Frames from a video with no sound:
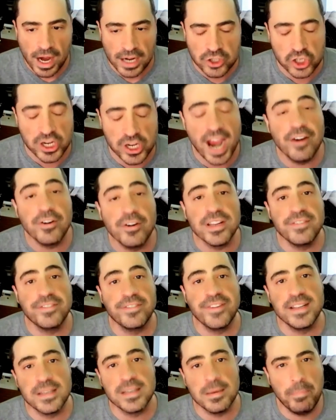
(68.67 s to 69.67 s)
charity
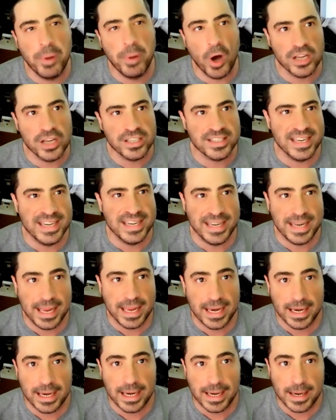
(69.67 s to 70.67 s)
event in Boston,
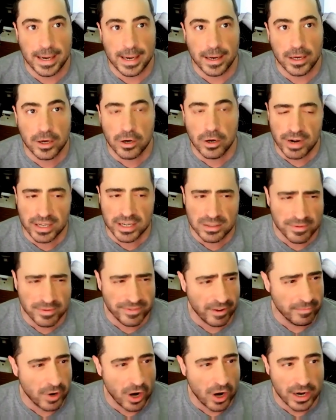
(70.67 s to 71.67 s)
and correct me if
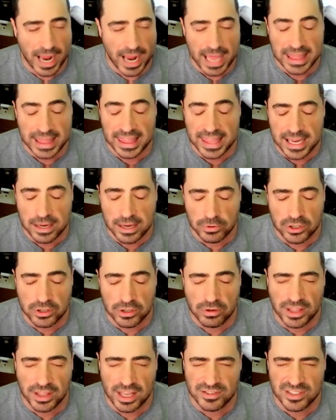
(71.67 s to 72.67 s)
I'm wrong, I think it was
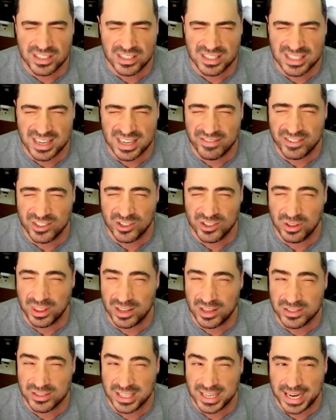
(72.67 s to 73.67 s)
2007 or
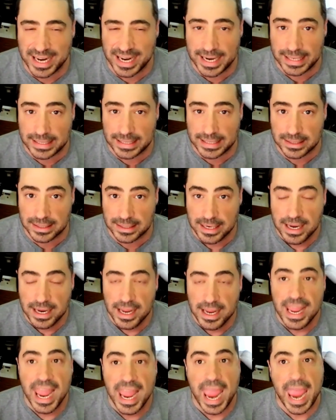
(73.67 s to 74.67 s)
2008,
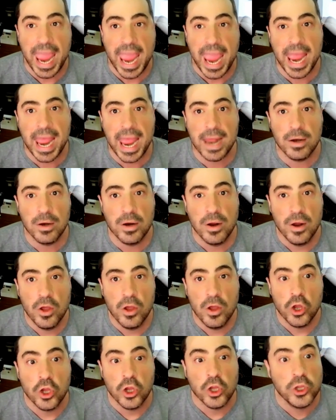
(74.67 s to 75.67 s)
and
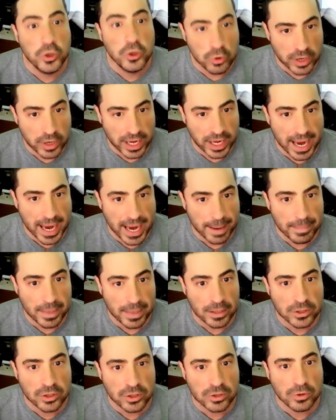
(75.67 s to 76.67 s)
you came
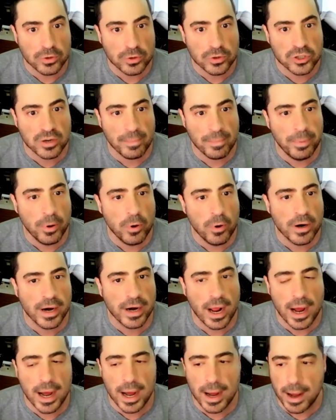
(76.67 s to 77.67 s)
to support
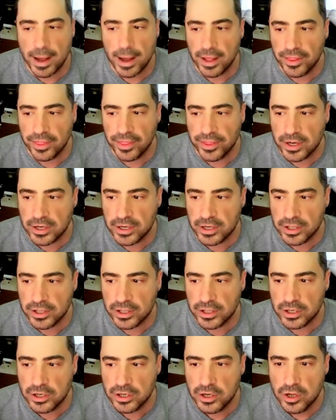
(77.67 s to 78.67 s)

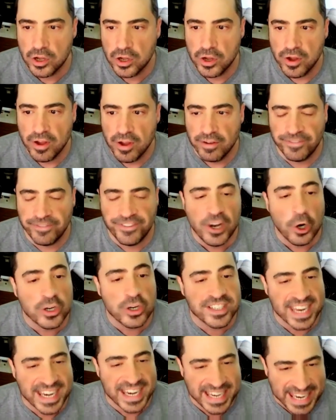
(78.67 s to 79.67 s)
the
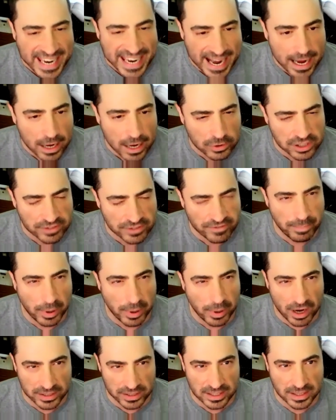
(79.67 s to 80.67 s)
Philoxenia House of
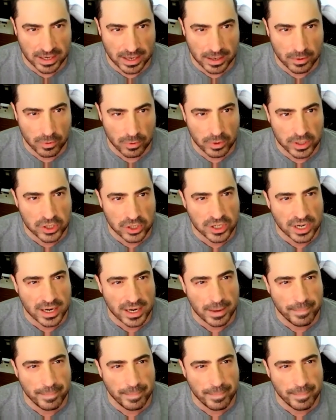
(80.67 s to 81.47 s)
Boston, which